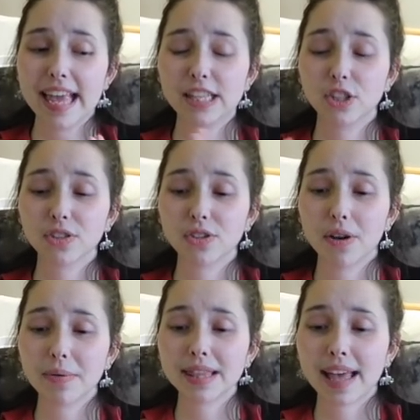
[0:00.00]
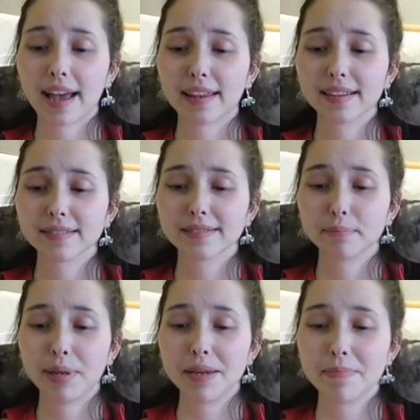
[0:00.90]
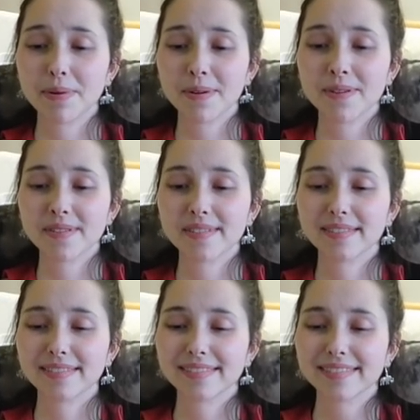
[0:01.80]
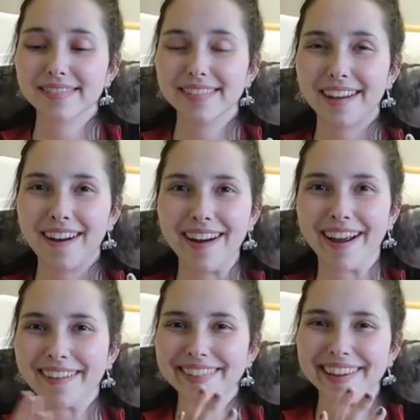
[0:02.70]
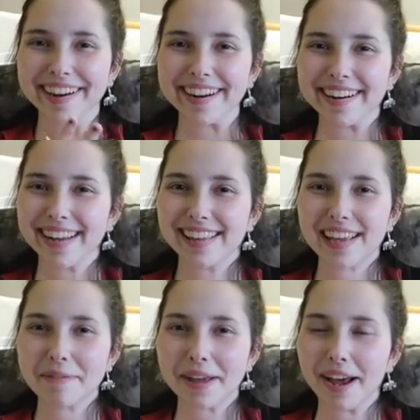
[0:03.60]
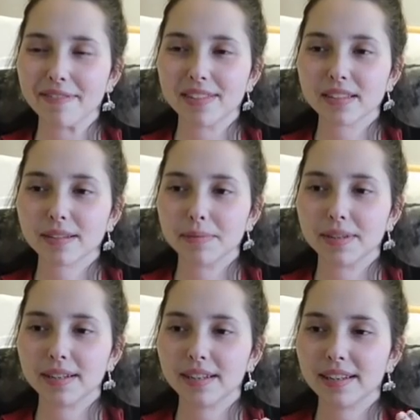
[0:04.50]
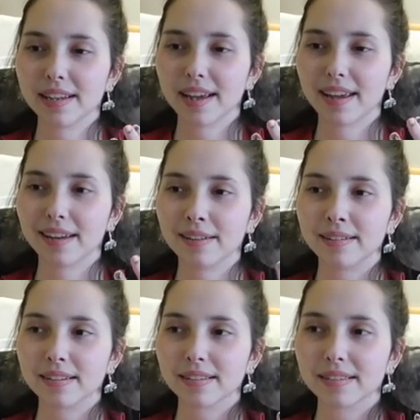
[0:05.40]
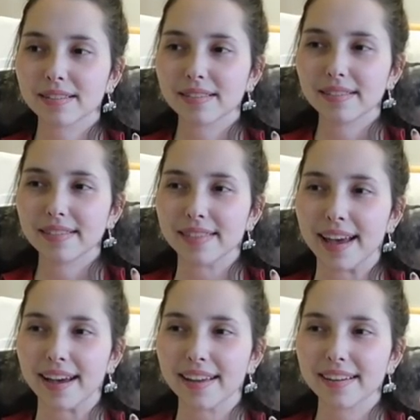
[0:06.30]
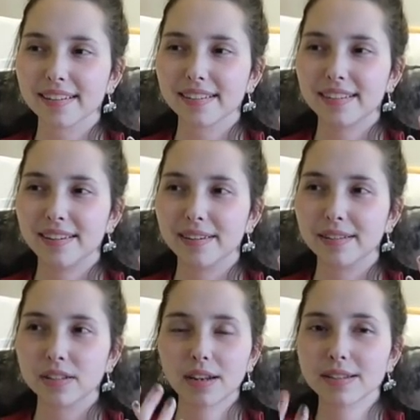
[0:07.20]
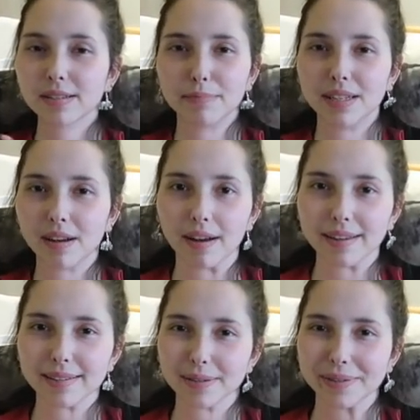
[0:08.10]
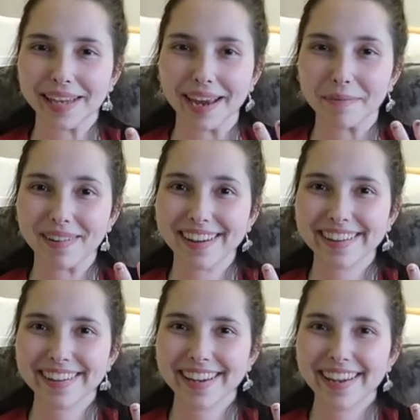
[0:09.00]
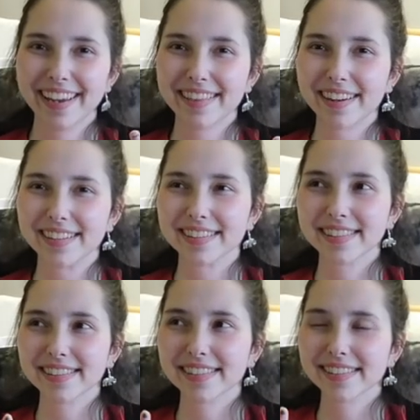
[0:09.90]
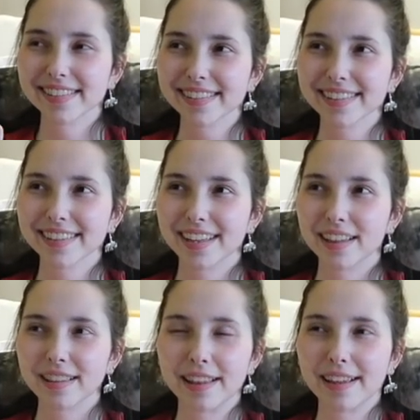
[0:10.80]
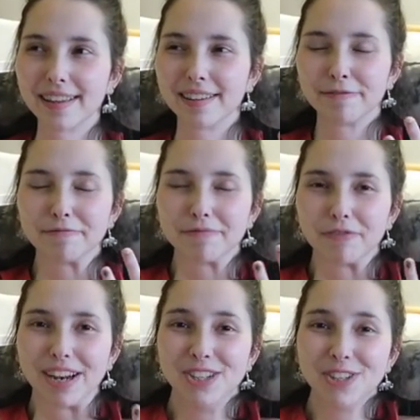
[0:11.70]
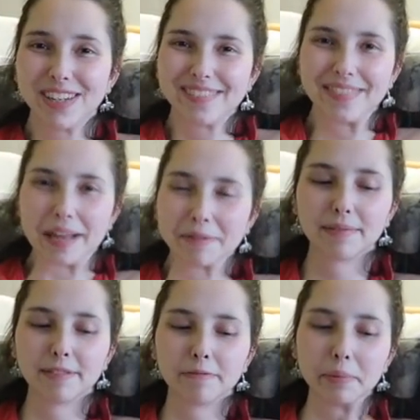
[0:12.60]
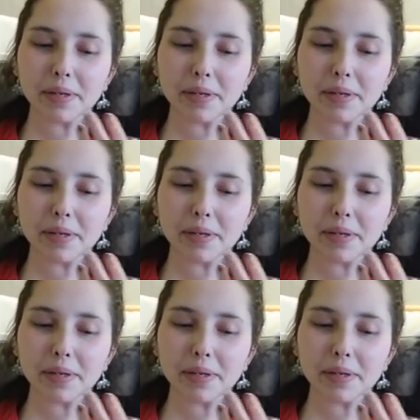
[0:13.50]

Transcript: spend it's money. Just knowing please. that people are out there and that we have this community and that, you know, it's not just me talking to a camera, but it's a friendship that we've